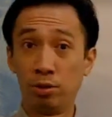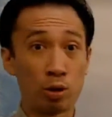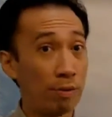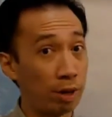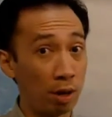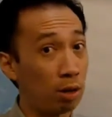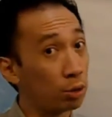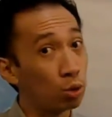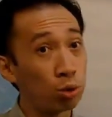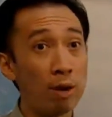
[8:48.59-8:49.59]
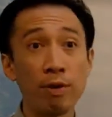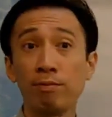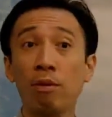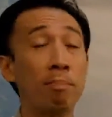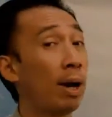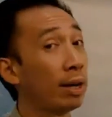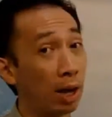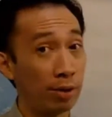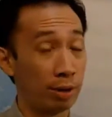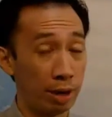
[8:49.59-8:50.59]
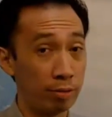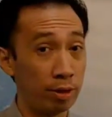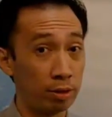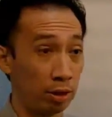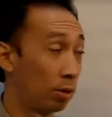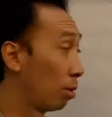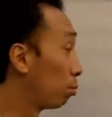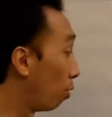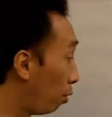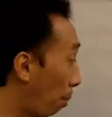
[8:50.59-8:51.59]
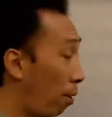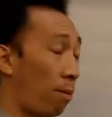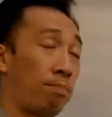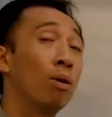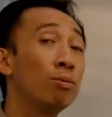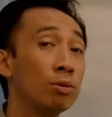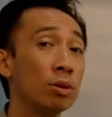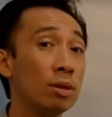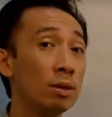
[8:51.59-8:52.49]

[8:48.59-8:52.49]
driving a lot of traffic from many other areas in terms of your blog posts.